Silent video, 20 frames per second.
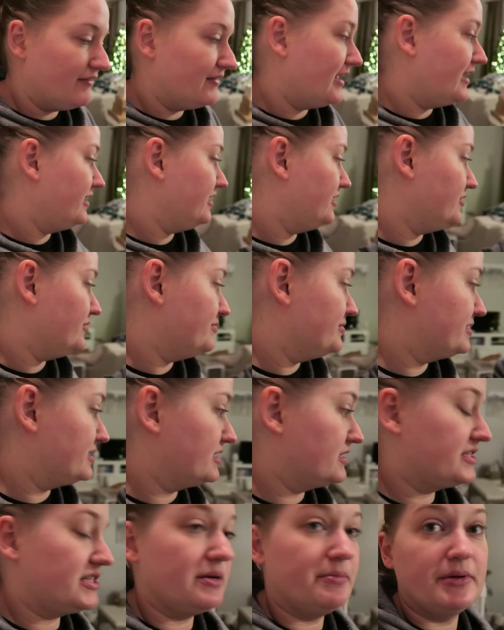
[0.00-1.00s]
I've got to use
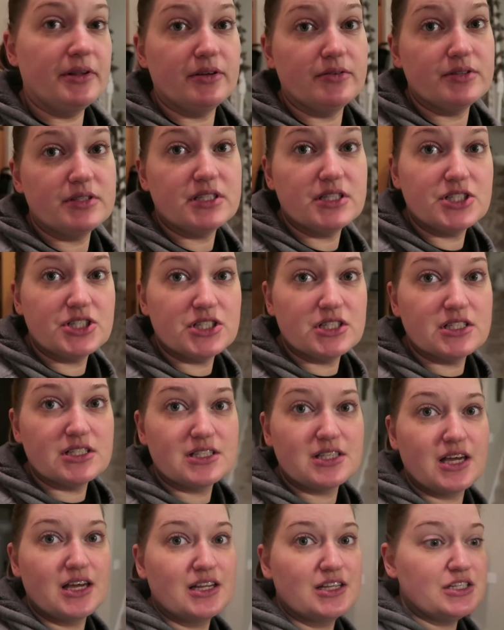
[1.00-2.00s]
some of those
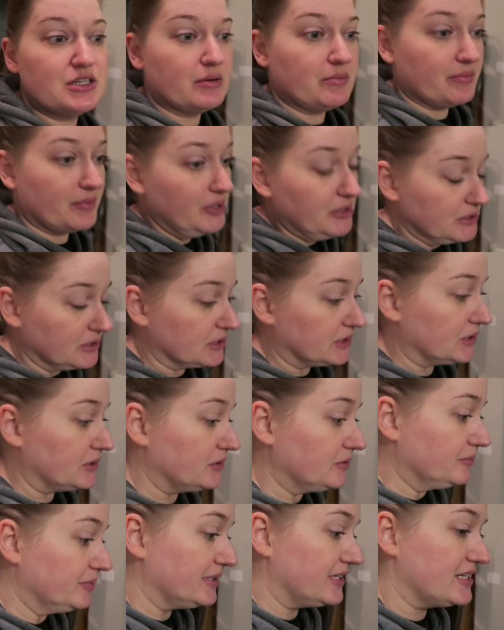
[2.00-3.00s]
dishes
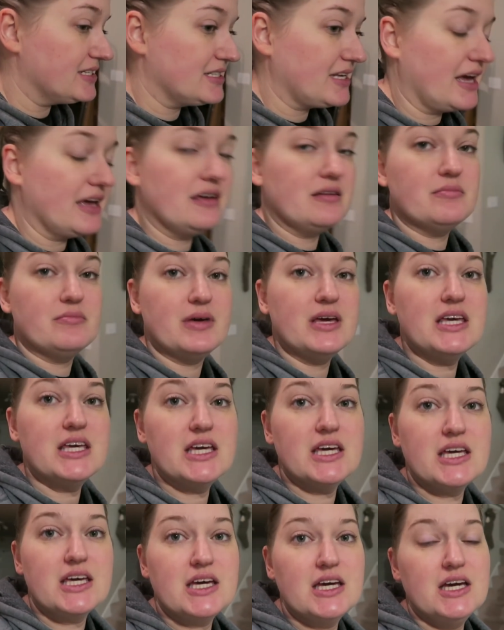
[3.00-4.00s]
tomorrow because I am
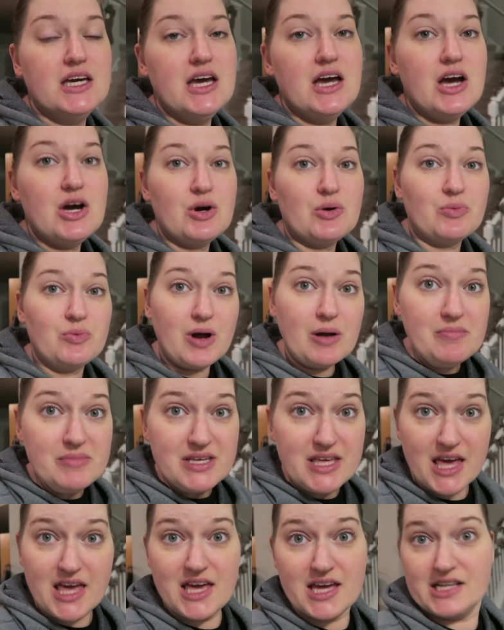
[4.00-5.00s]
making
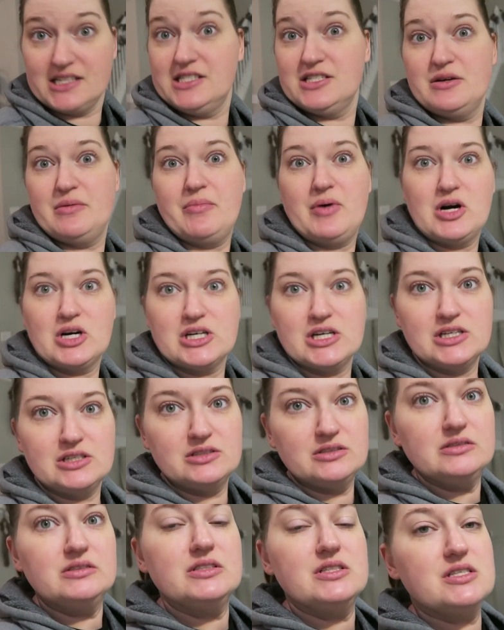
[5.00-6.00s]
rum cake
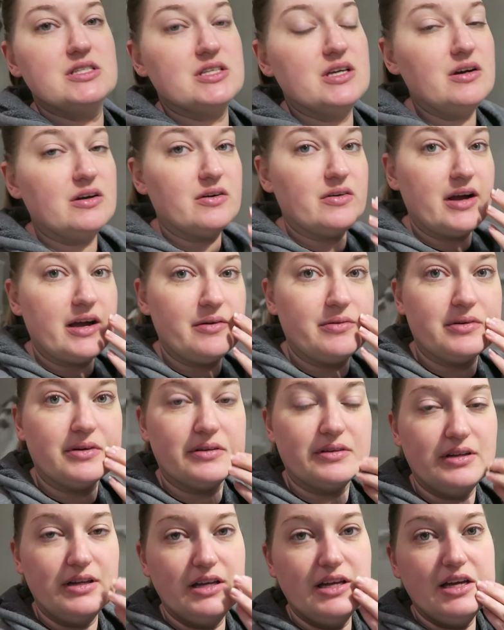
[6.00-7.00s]
tomorrow. So I
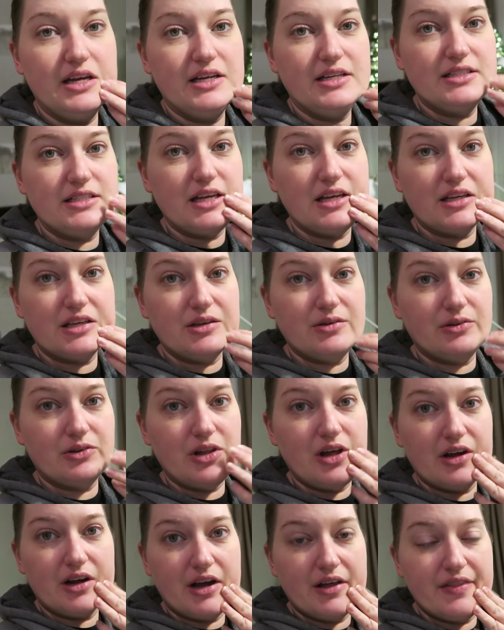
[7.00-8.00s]
will take you
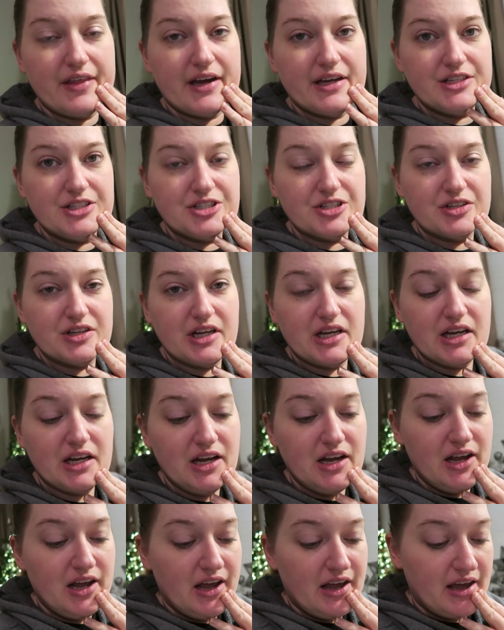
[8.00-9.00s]
along on that
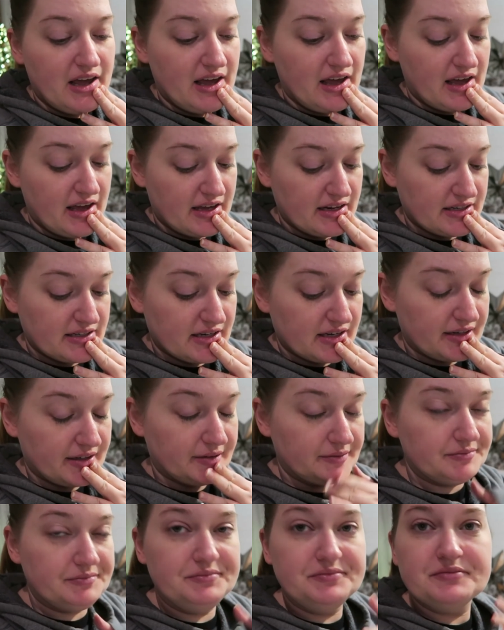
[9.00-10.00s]
journey and,
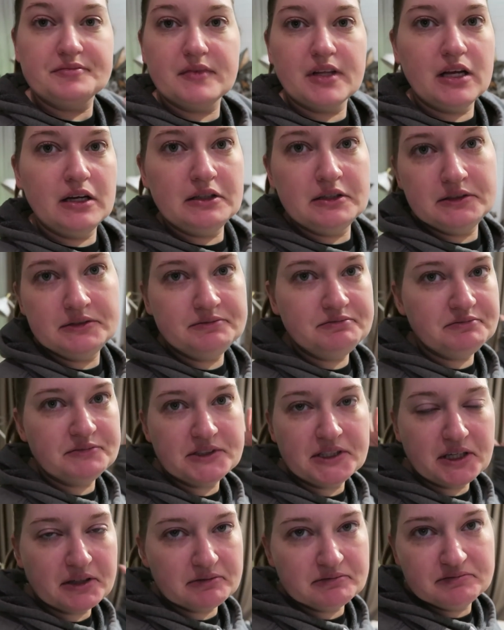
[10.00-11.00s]
um,
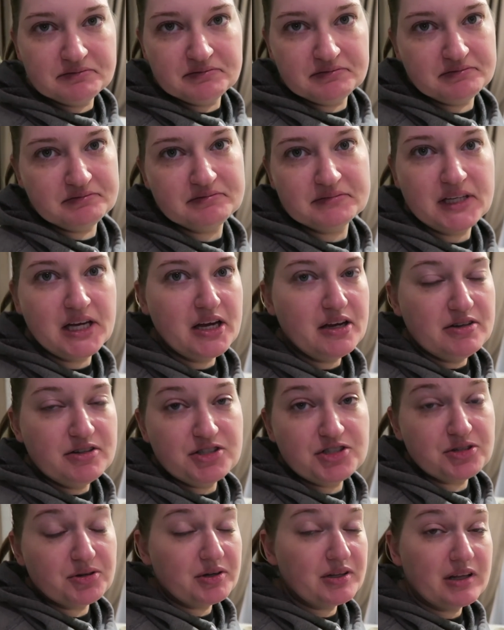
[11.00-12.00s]
you know,
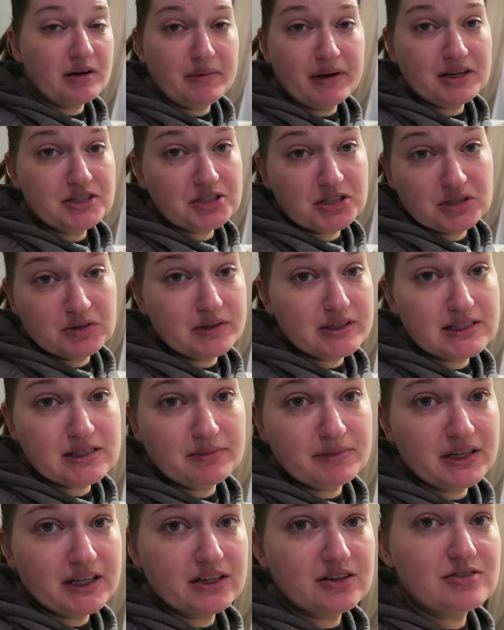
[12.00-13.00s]
show you that I'm actually doing
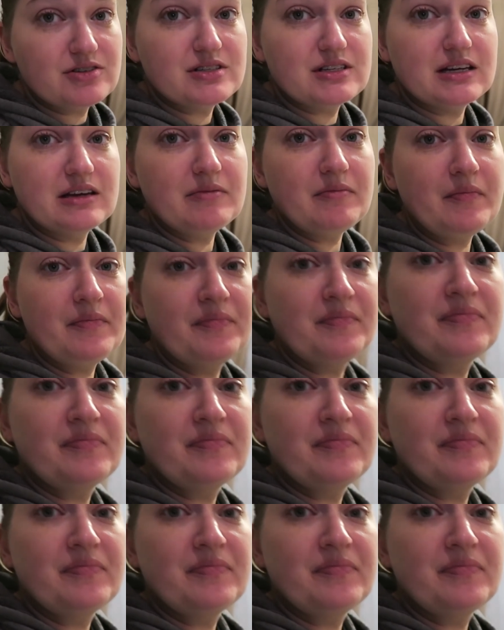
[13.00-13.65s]
something interesting.